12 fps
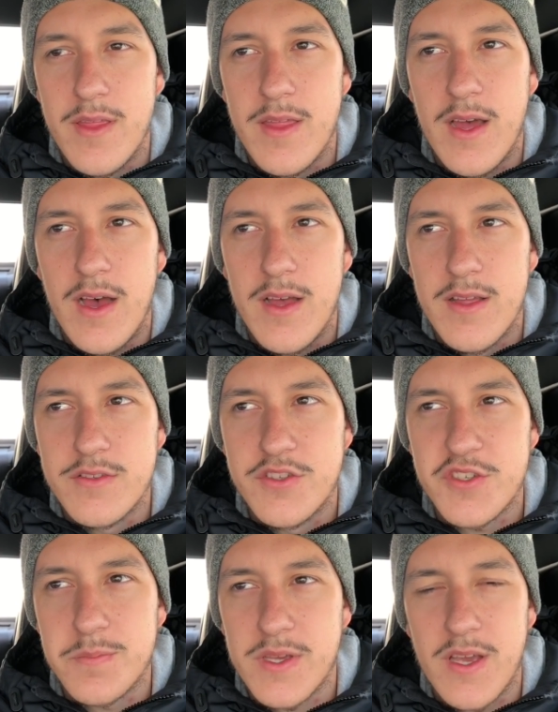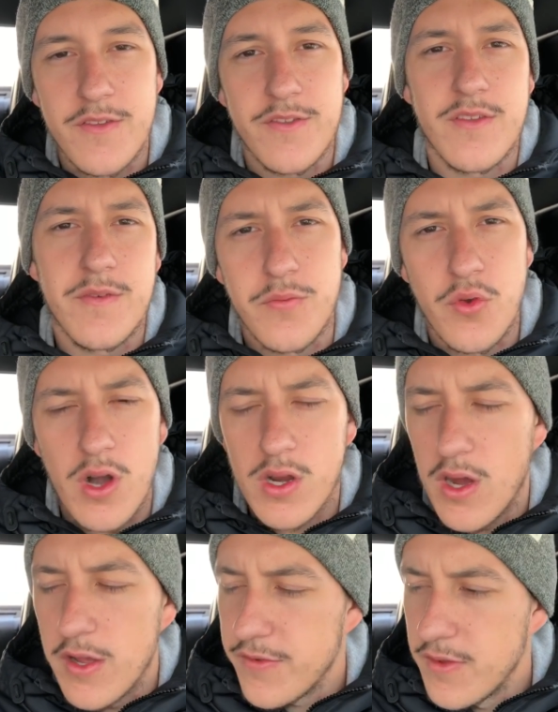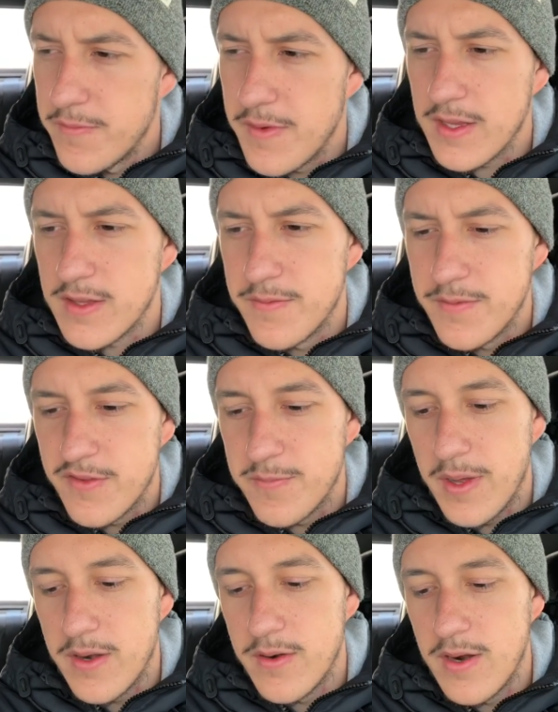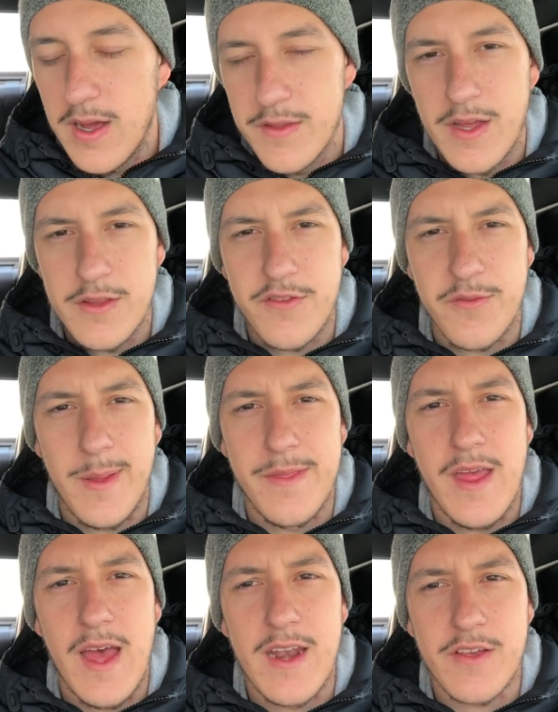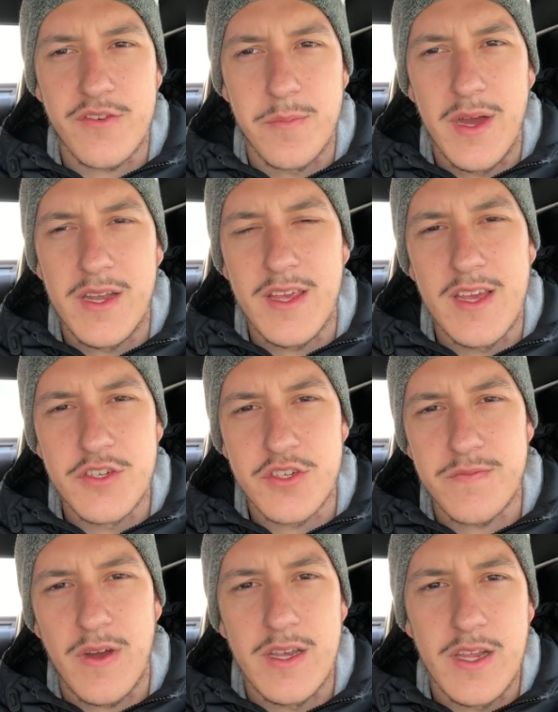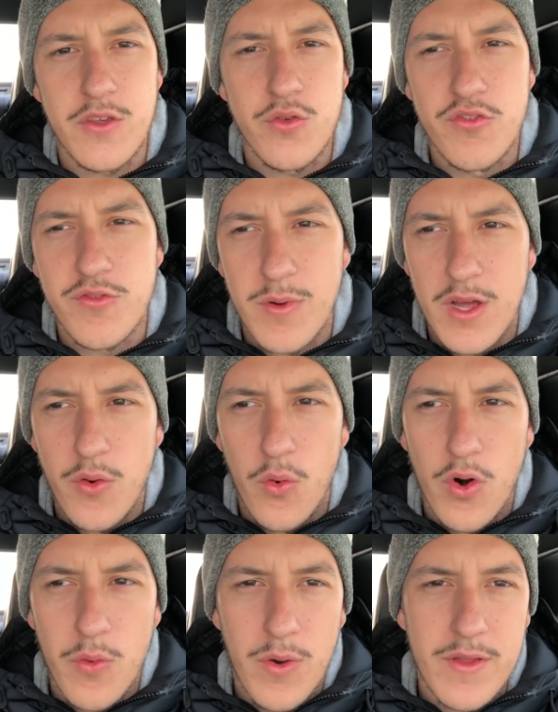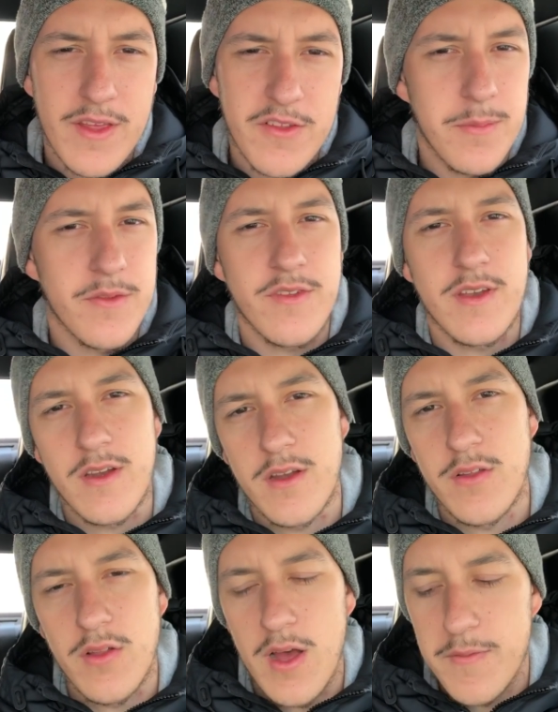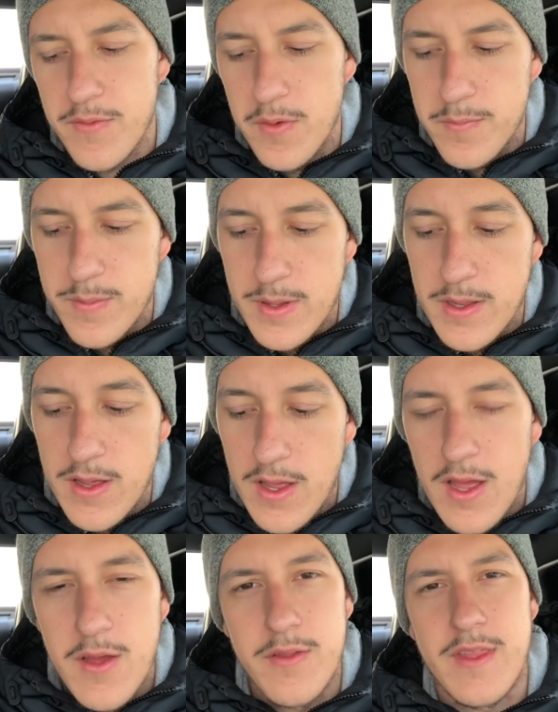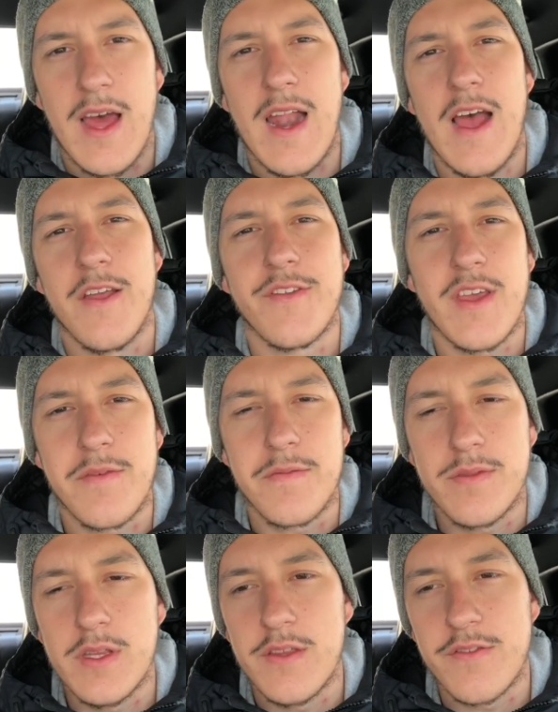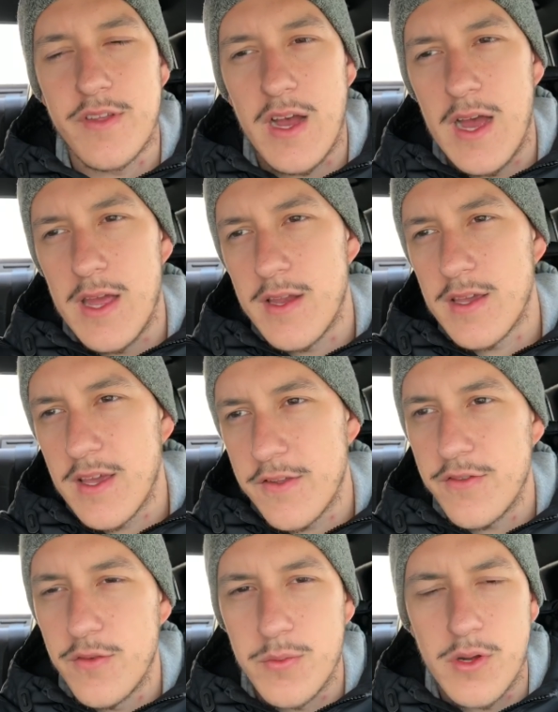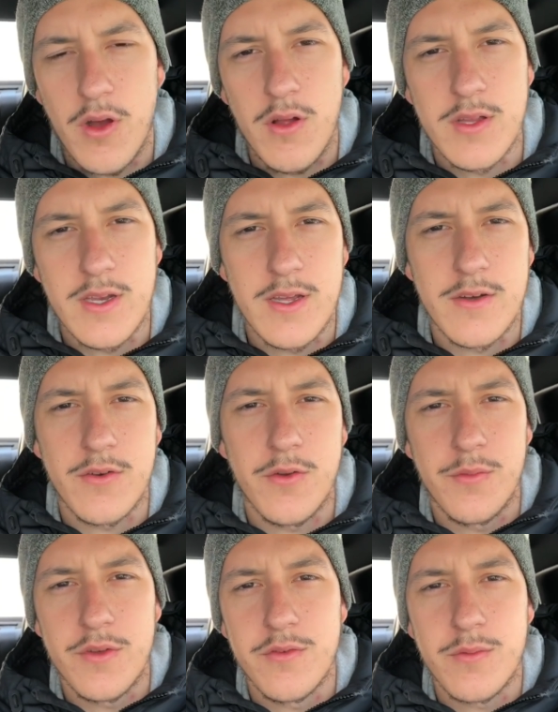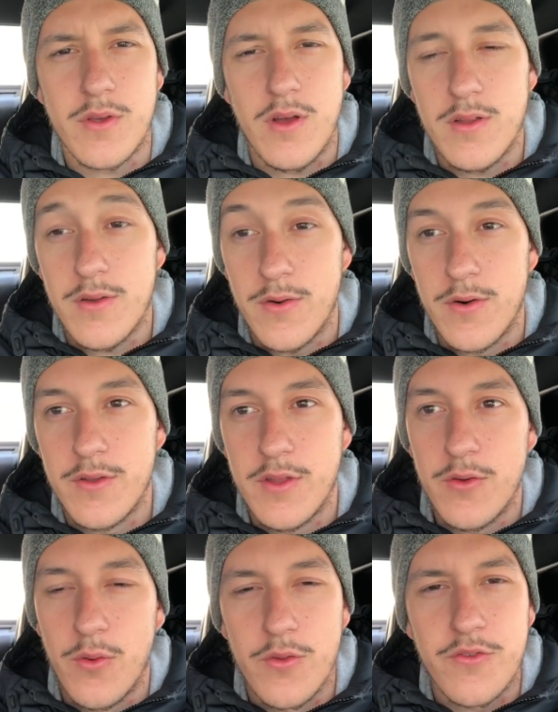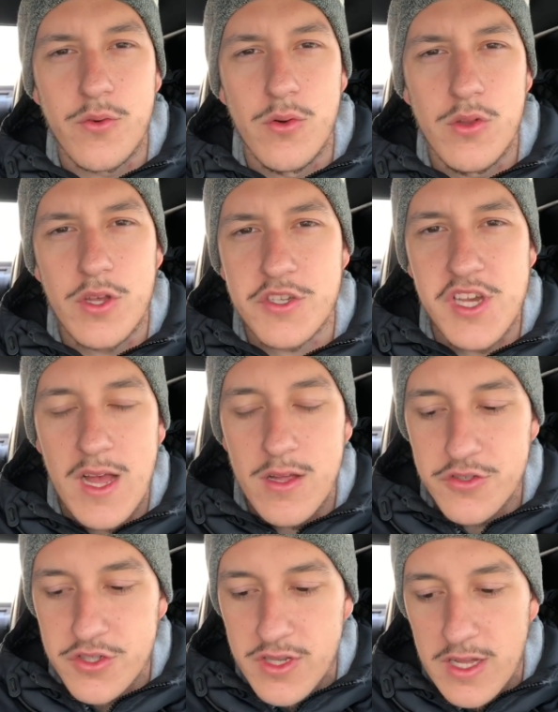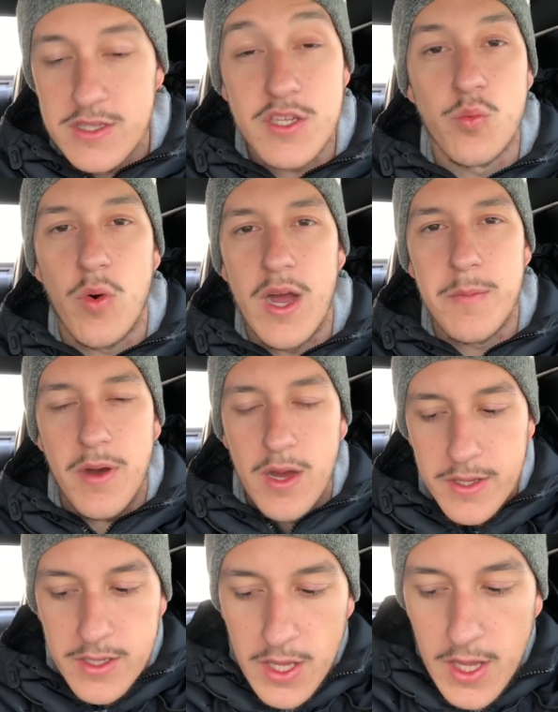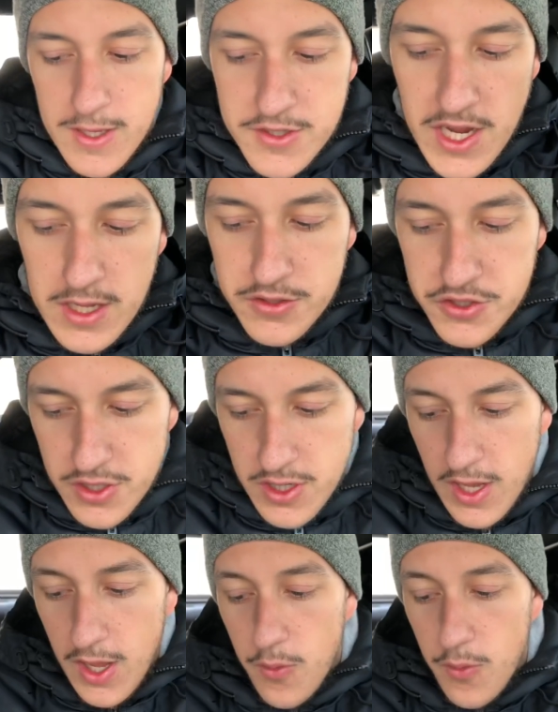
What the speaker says: Just because if you are costly effective, it's better not to spend that extra money and just find a used one or one that's been sitting on the lot for a bit that has a fleet side, I guess you would call it. I don't know what you would call it, or the old school look Challenger, not the wide body Challenger.